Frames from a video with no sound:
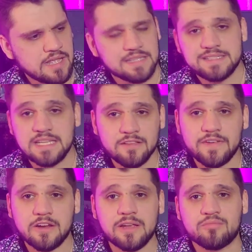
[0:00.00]
Still
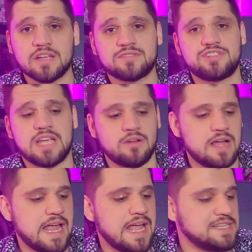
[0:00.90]
very impressed with Shadow
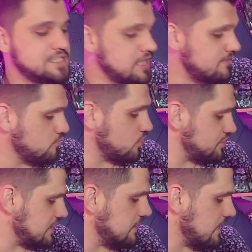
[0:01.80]
High. I still have more
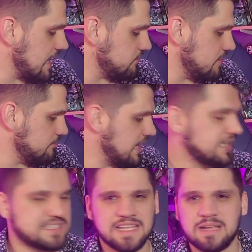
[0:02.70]
Shadow High to
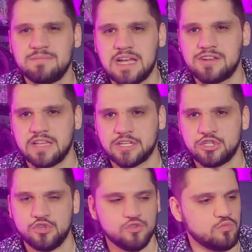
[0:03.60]
unbox. I think I'm down to like
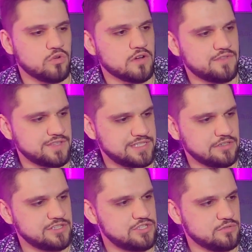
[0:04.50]
two more of the
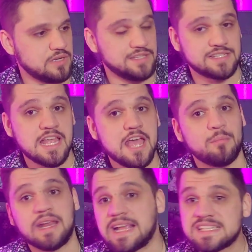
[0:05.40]
Series 2 ones,
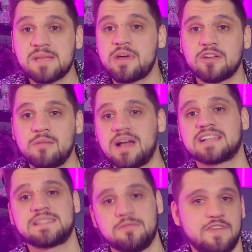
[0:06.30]
but I guess I better
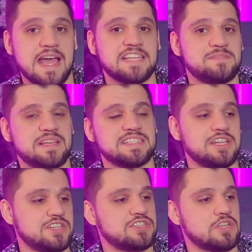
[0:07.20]
unbox them fast because
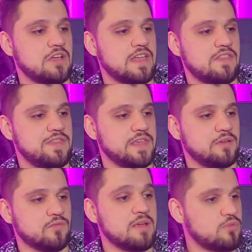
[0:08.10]
I just saw that
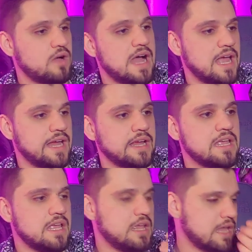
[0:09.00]
the Rainbow High,
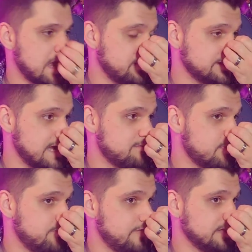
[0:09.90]
at the time that
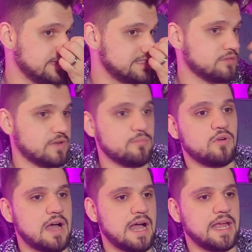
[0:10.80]
I'm filling this, the
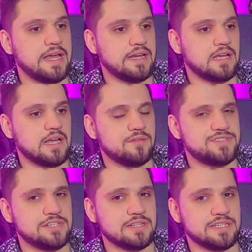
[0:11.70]
Rainbow High uh,
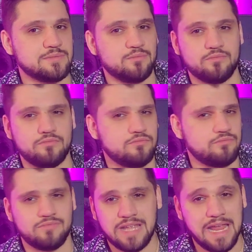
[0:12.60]
Series
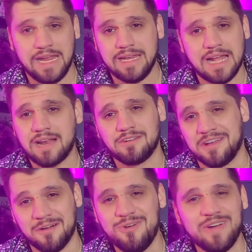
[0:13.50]
eight, I don't know,